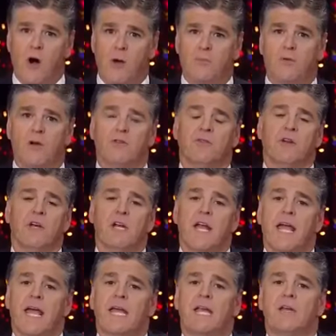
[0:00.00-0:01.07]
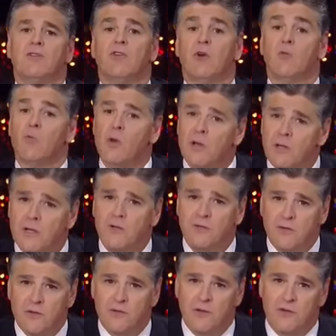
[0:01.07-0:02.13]
our president and his unwillingness
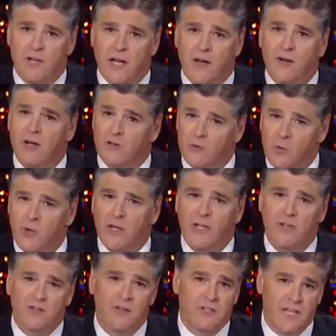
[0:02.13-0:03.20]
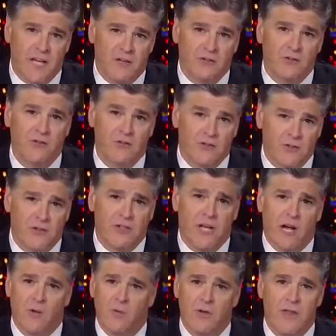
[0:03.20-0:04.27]
to sit down and his willingness in cases to sit
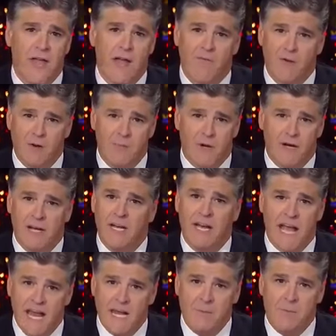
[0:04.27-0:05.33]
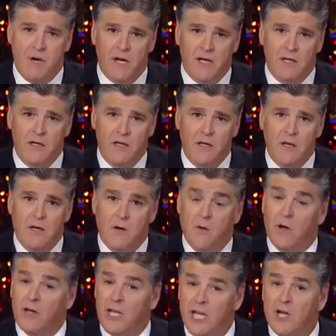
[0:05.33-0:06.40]
down with everybody and anybody
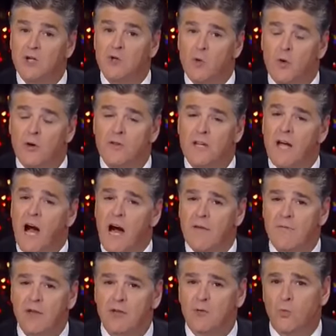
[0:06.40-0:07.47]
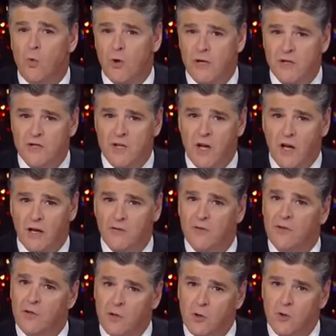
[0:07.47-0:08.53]
well, he ignored the obvious warning signs,
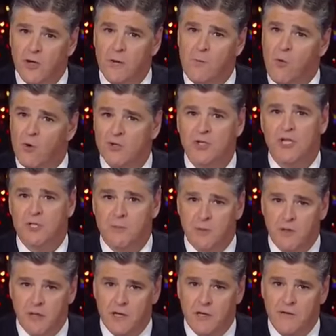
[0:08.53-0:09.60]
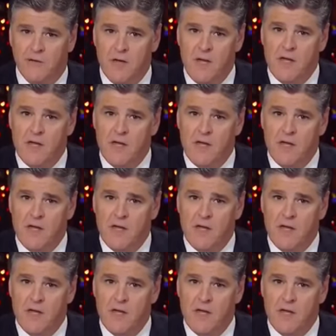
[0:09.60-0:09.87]
including Morsi's belief